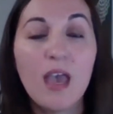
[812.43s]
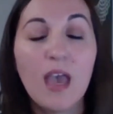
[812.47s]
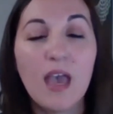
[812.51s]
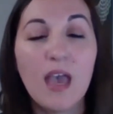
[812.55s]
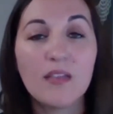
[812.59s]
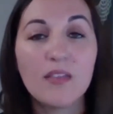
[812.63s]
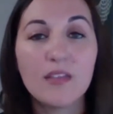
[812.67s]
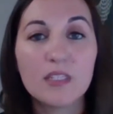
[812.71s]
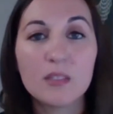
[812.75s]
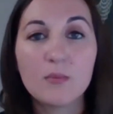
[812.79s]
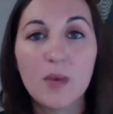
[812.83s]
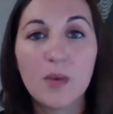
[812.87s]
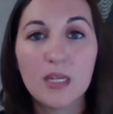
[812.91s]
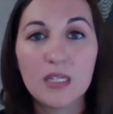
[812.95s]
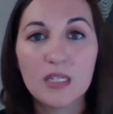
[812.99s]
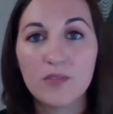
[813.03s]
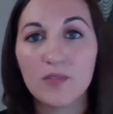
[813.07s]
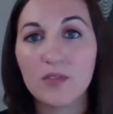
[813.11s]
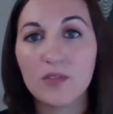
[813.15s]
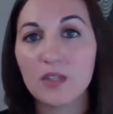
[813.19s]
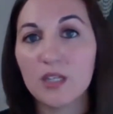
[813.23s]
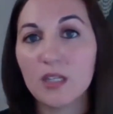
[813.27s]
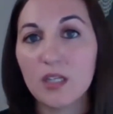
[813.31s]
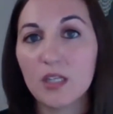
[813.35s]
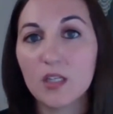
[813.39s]
And this might
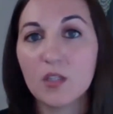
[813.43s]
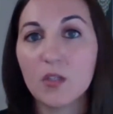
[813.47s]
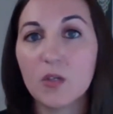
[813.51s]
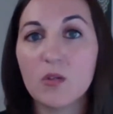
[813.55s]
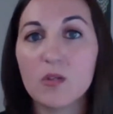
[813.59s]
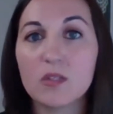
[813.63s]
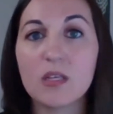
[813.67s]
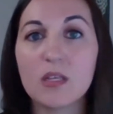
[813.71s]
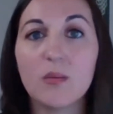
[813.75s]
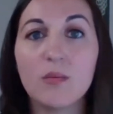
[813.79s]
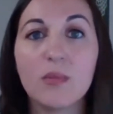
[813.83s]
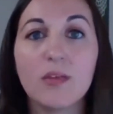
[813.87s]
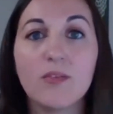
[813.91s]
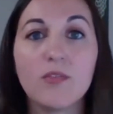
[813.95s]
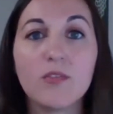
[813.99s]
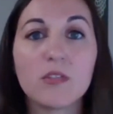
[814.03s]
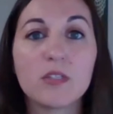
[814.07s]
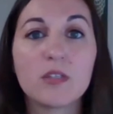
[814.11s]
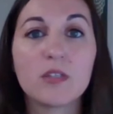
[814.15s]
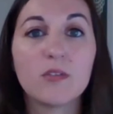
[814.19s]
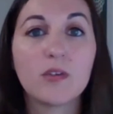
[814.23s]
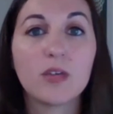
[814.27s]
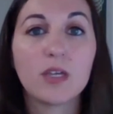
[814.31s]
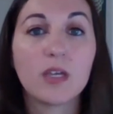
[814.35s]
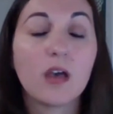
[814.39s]
even include some
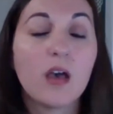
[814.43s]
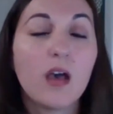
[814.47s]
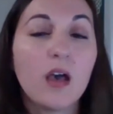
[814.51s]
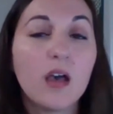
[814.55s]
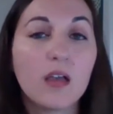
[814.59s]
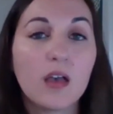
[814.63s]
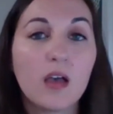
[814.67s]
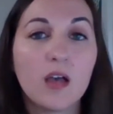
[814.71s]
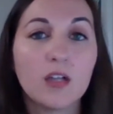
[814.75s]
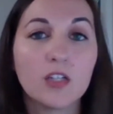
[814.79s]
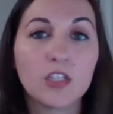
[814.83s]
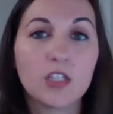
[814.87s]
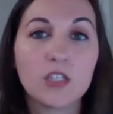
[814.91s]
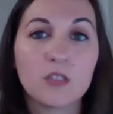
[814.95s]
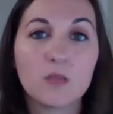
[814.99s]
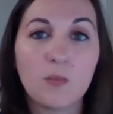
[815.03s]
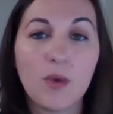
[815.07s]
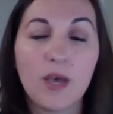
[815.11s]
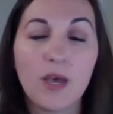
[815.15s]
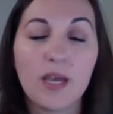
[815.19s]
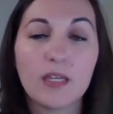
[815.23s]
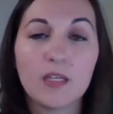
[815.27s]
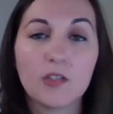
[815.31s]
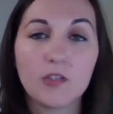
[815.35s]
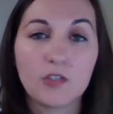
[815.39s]
levels of unconscious
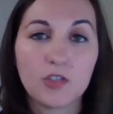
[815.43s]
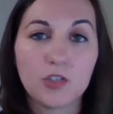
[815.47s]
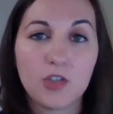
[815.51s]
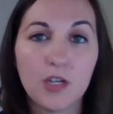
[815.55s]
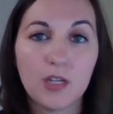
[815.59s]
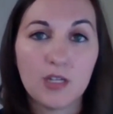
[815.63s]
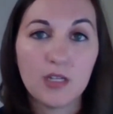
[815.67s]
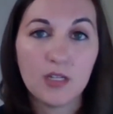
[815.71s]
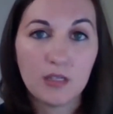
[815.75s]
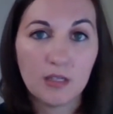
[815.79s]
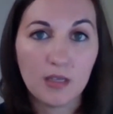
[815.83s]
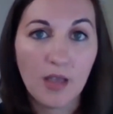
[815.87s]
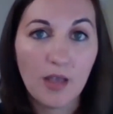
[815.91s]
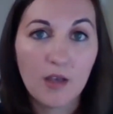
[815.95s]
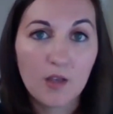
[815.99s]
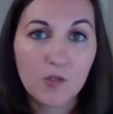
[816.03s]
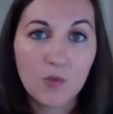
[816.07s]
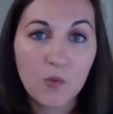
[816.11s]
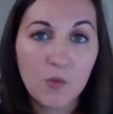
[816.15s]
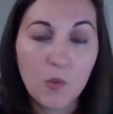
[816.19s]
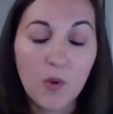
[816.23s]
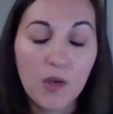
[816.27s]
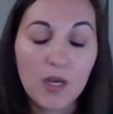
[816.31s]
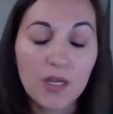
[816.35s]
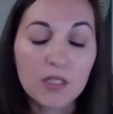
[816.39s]
bias training
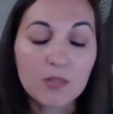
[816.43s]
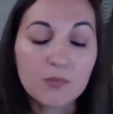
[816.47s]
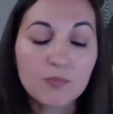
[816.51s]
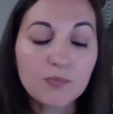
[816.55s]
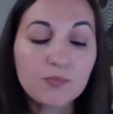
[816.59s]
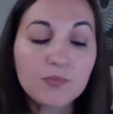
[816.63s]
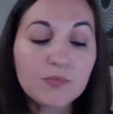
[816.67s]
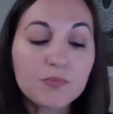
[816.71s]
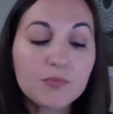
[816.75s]
as well.